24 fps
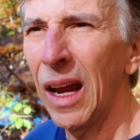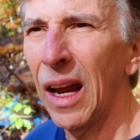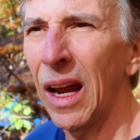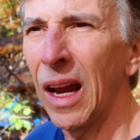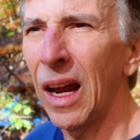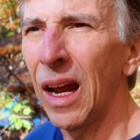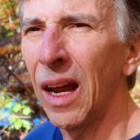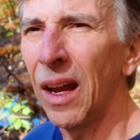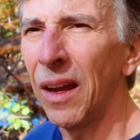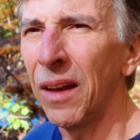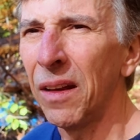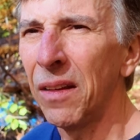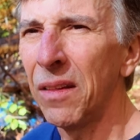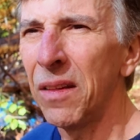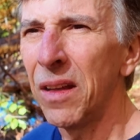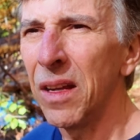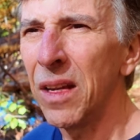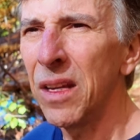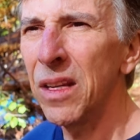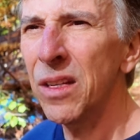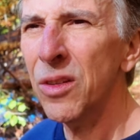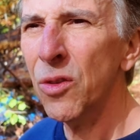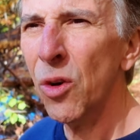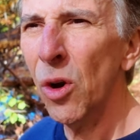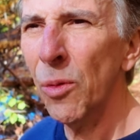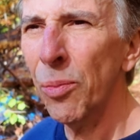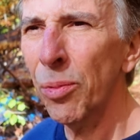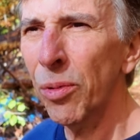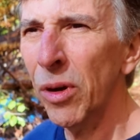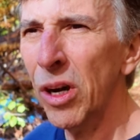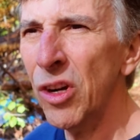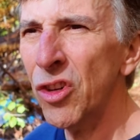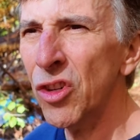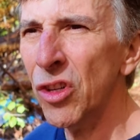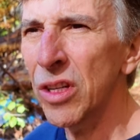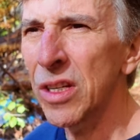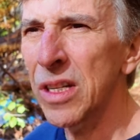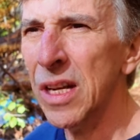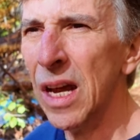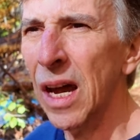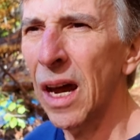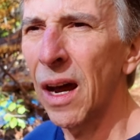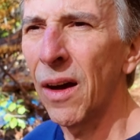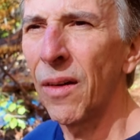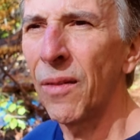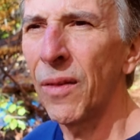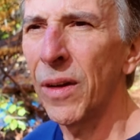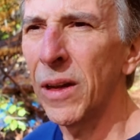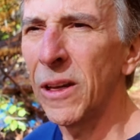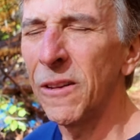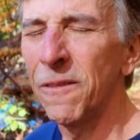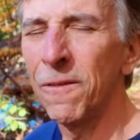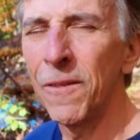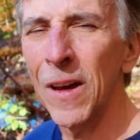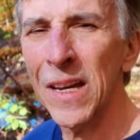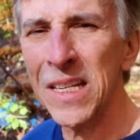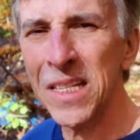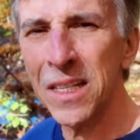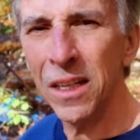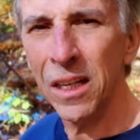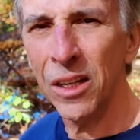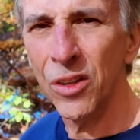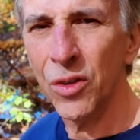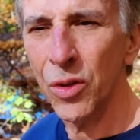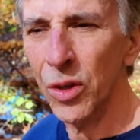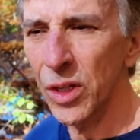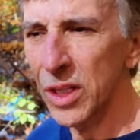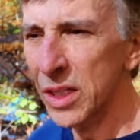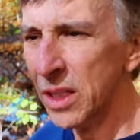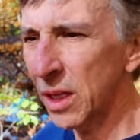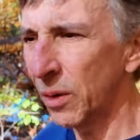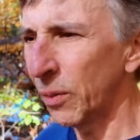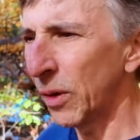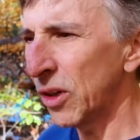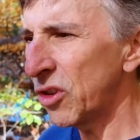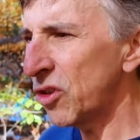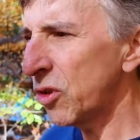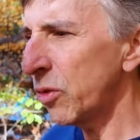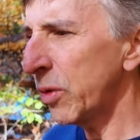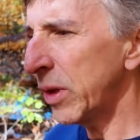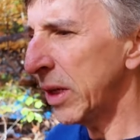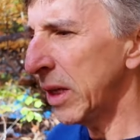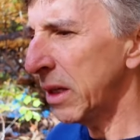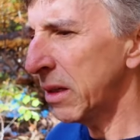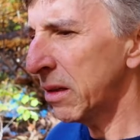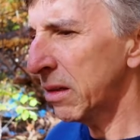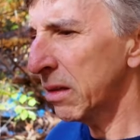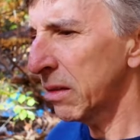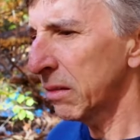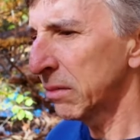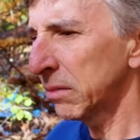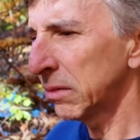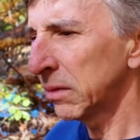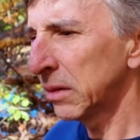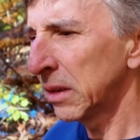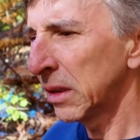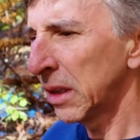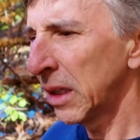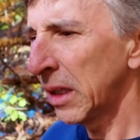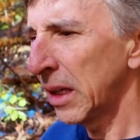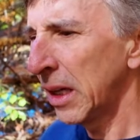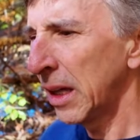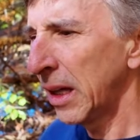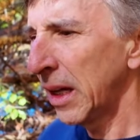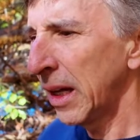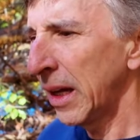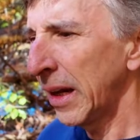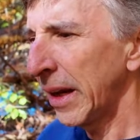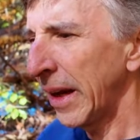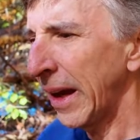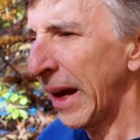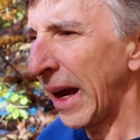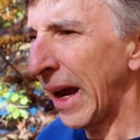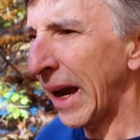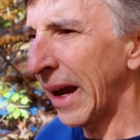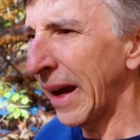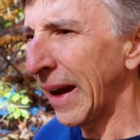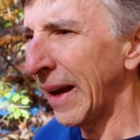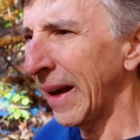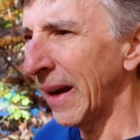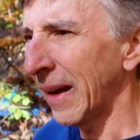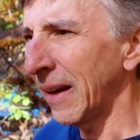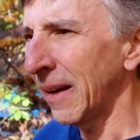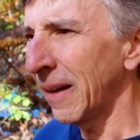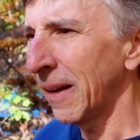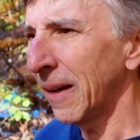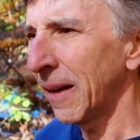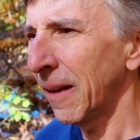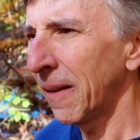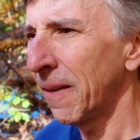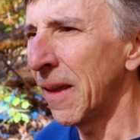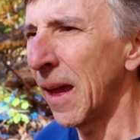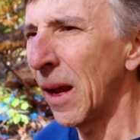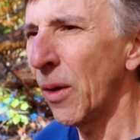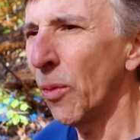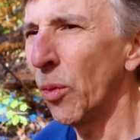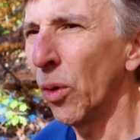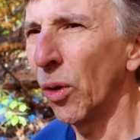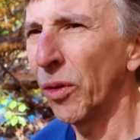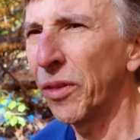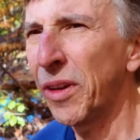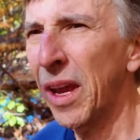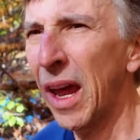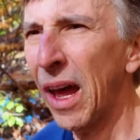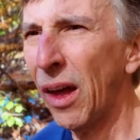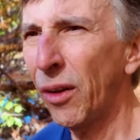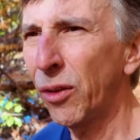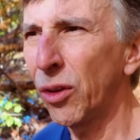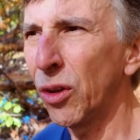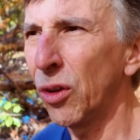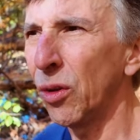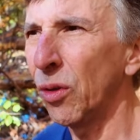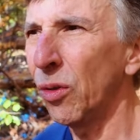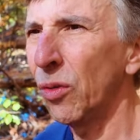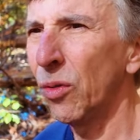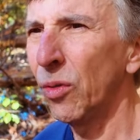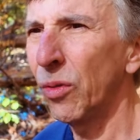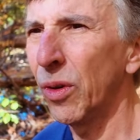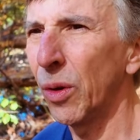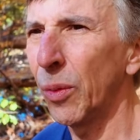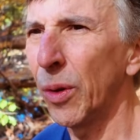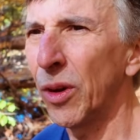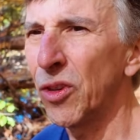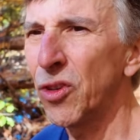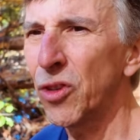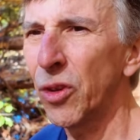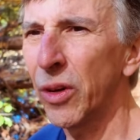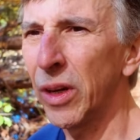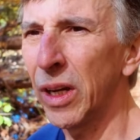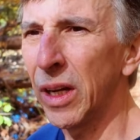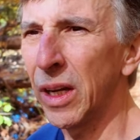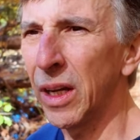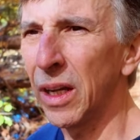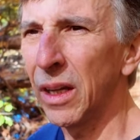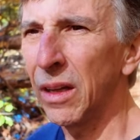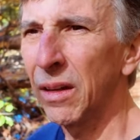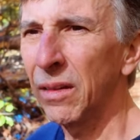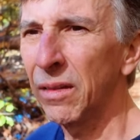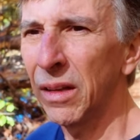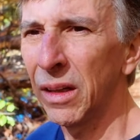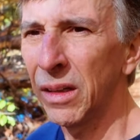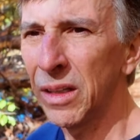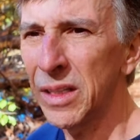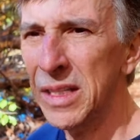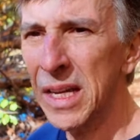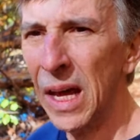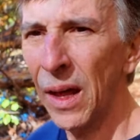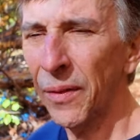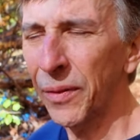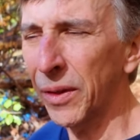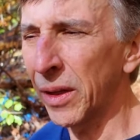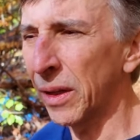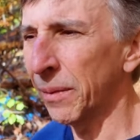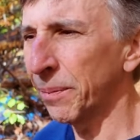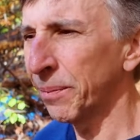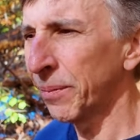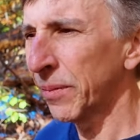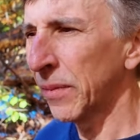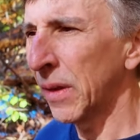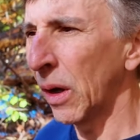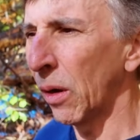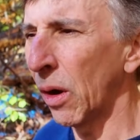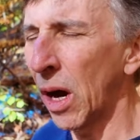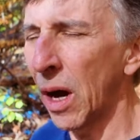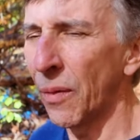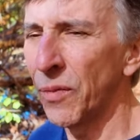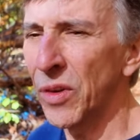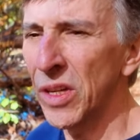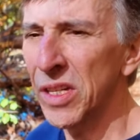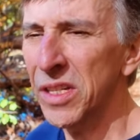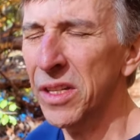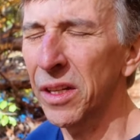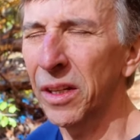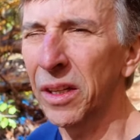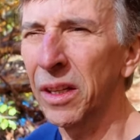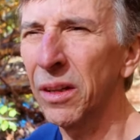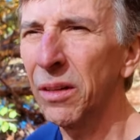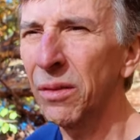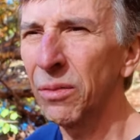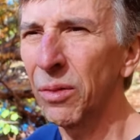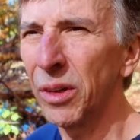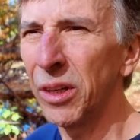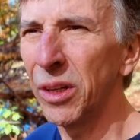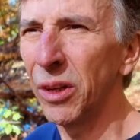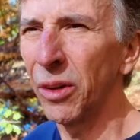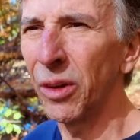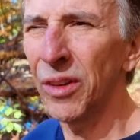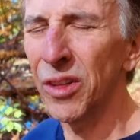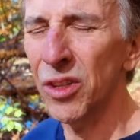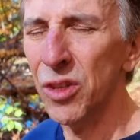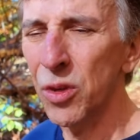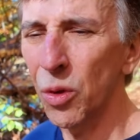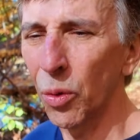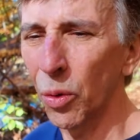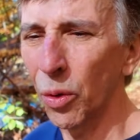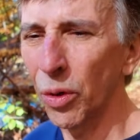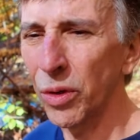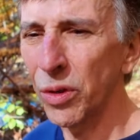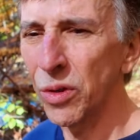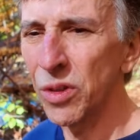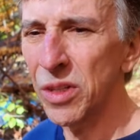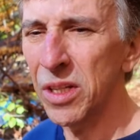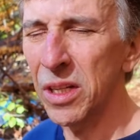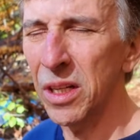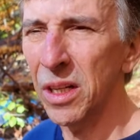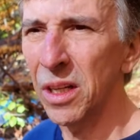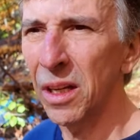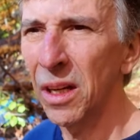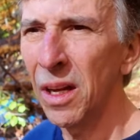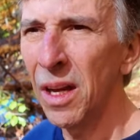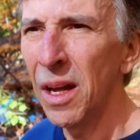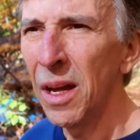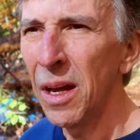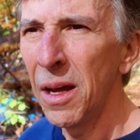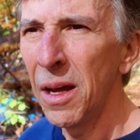And these corporations have a vested interest in what you eat, and they will tell you that what you're eating is healthy. Now obviously, when you're at the store and you see